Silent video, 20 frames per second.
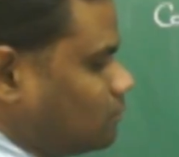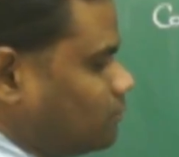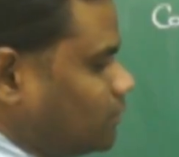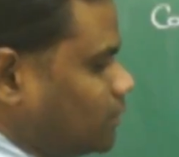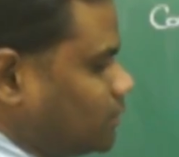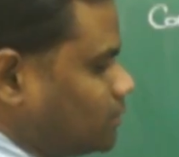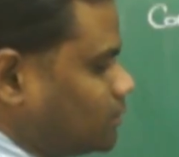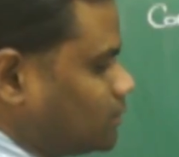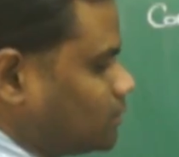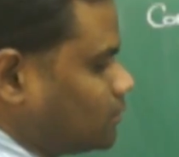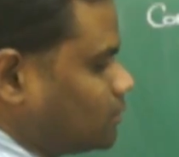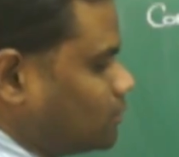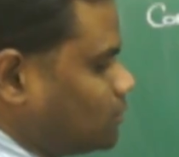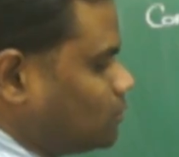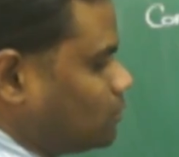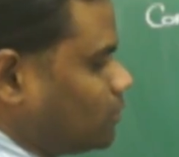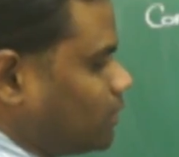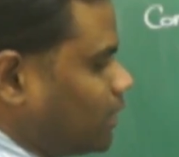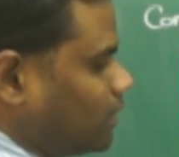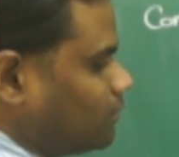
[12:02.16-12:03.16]
with
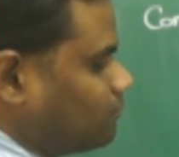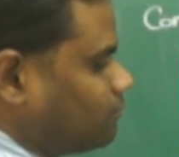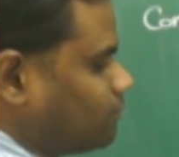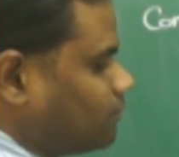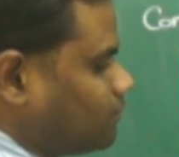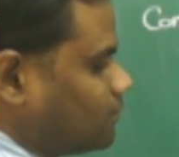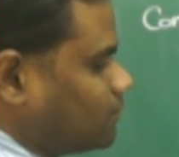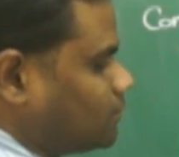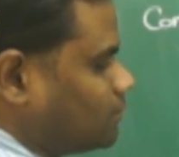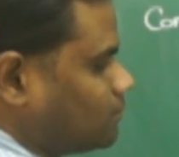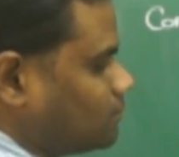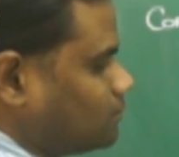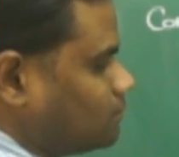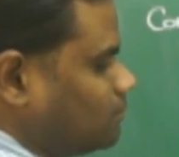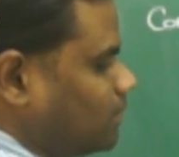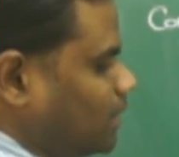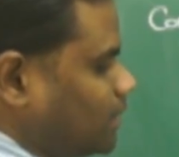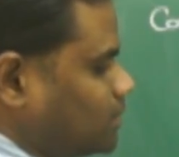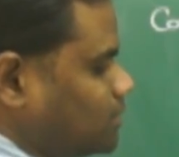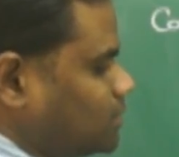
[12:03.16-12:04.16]
Q F
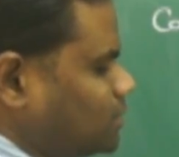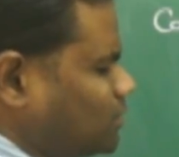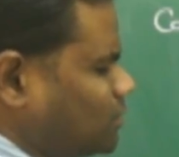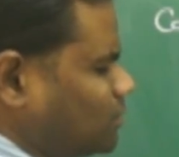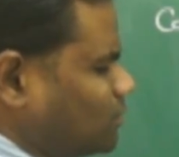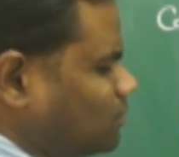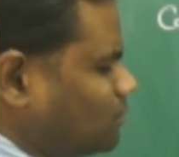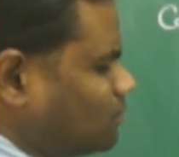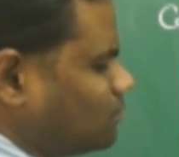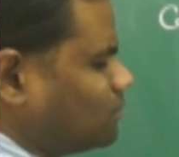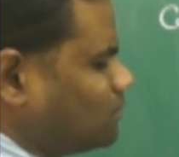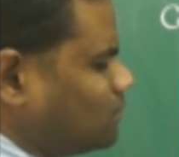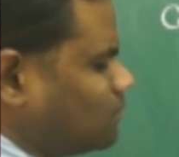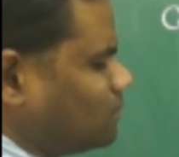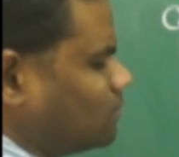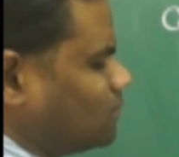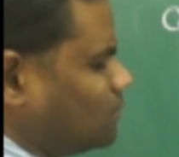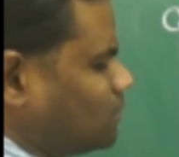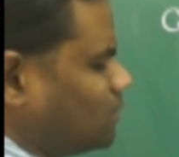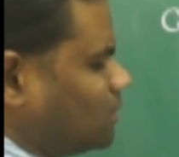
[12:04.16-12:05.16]
by dQ,
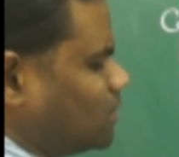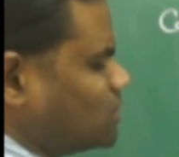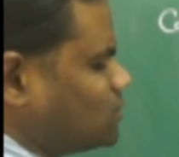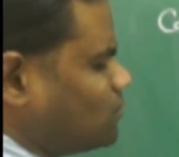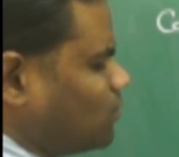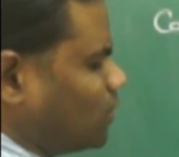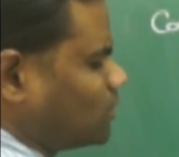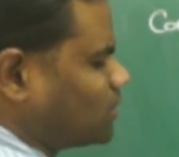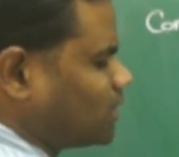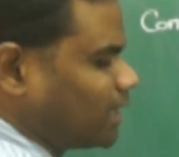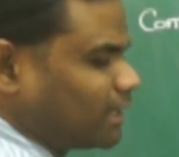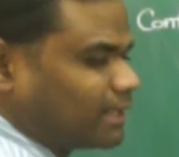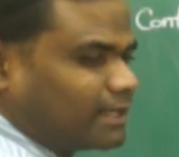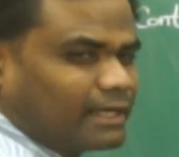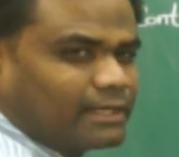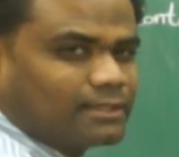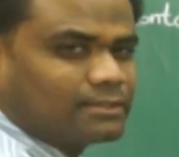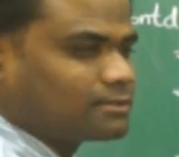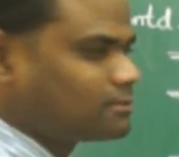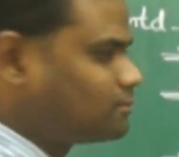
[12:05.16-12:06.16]
is what I
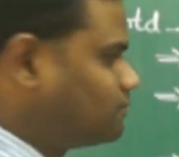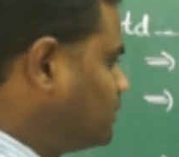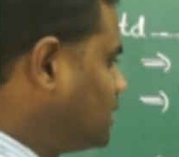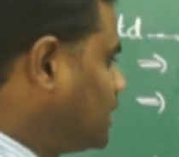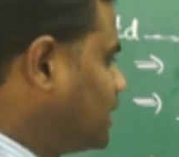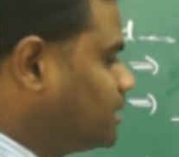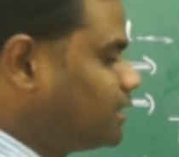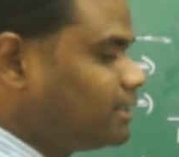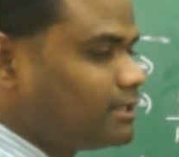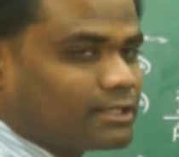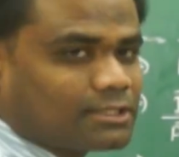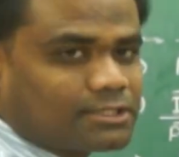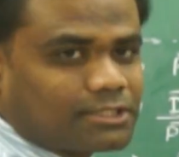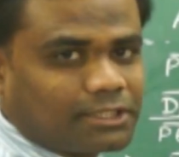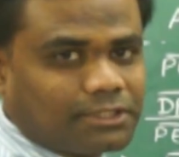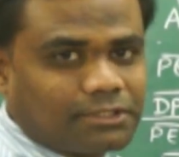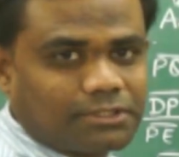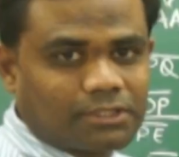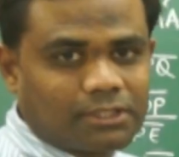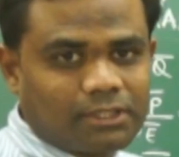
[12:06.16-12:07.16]
get when I
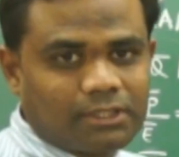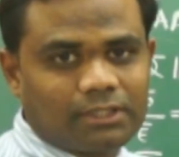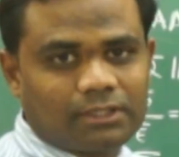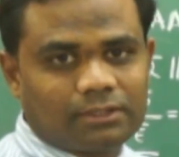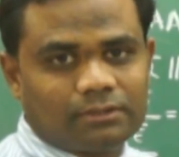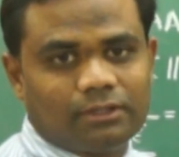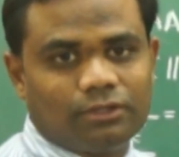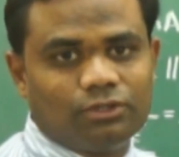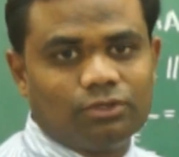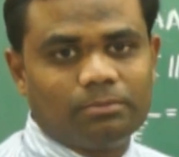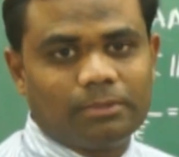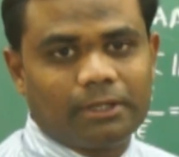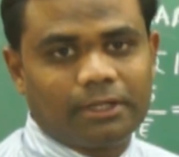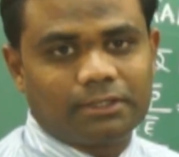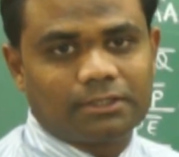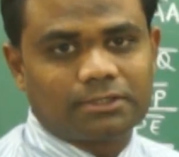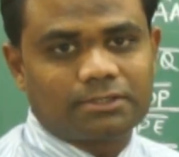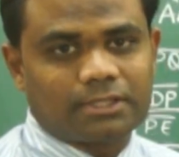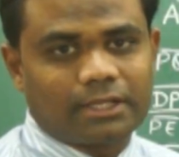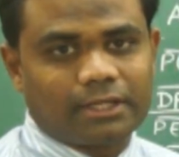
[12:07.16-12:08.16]
interchange the
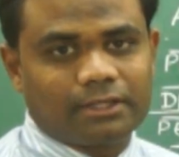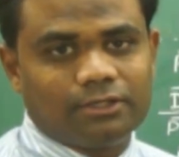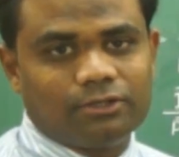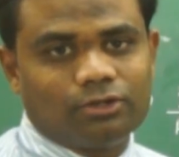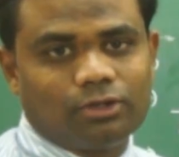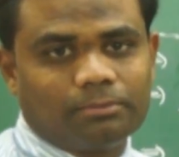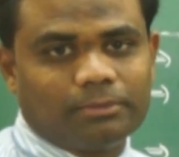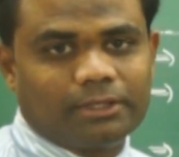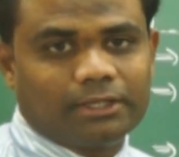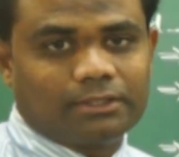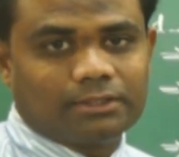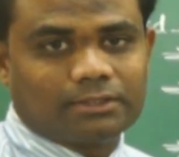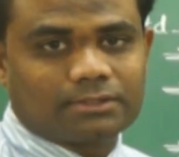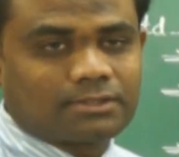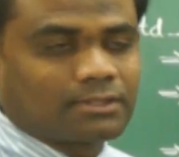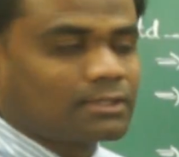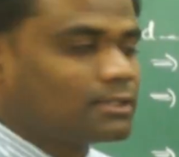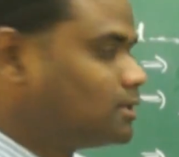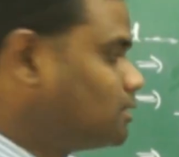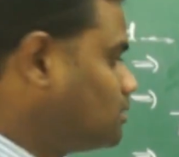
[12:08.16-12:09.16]
numerators and
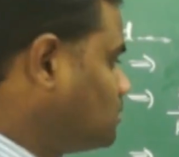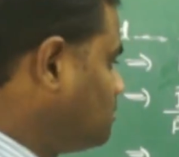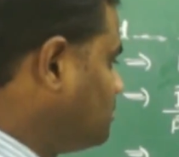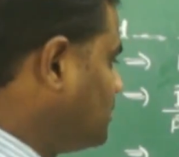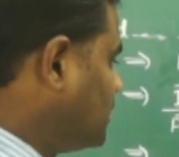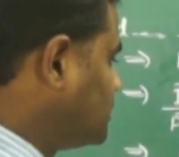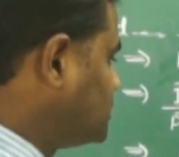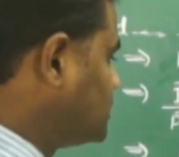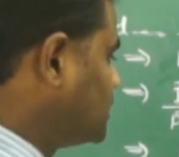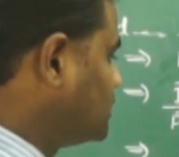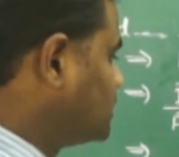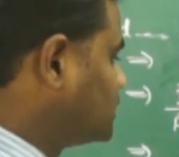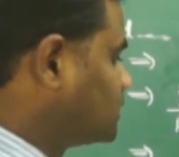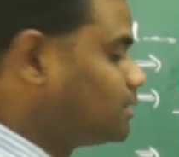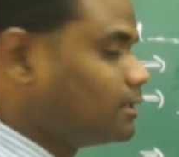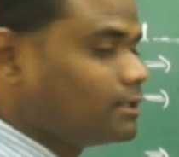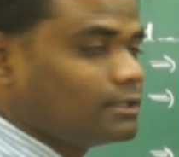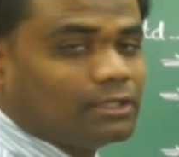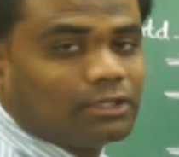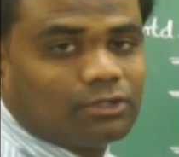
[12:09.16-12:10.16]
denominators, maintaining
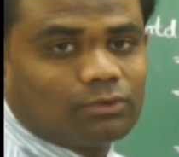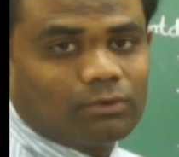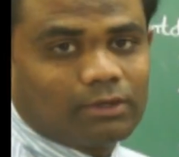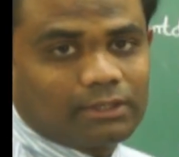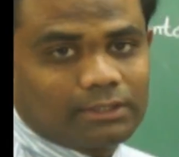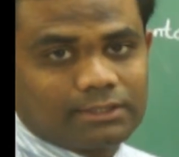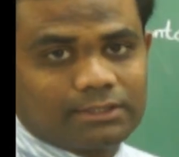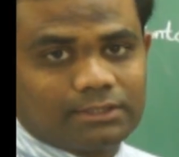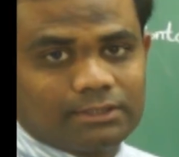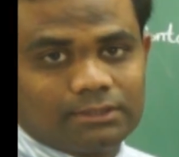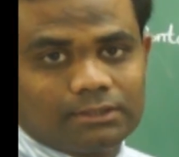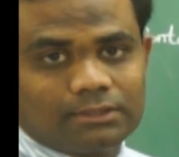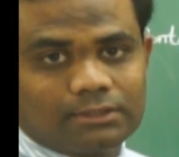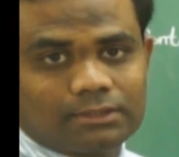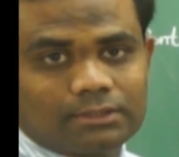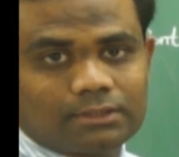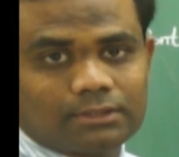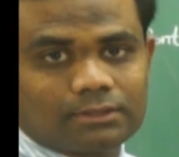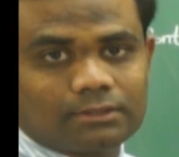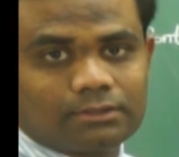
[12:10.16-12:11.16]
the equality
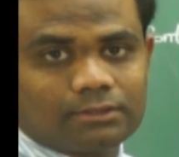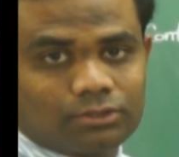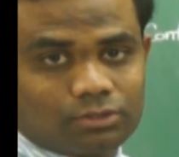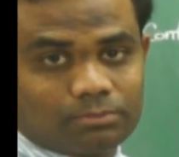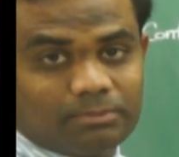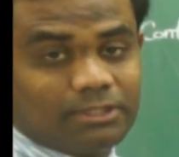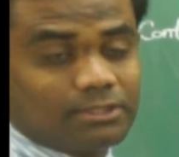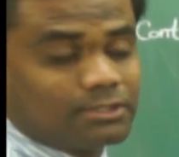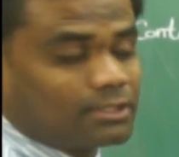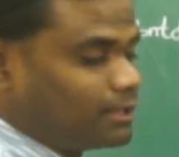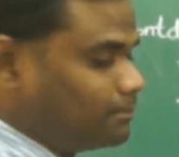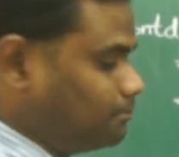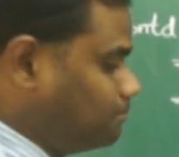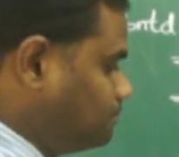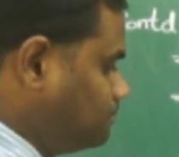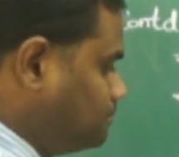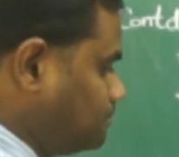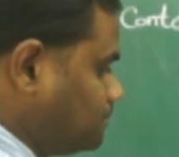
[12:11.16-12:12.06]
to be same.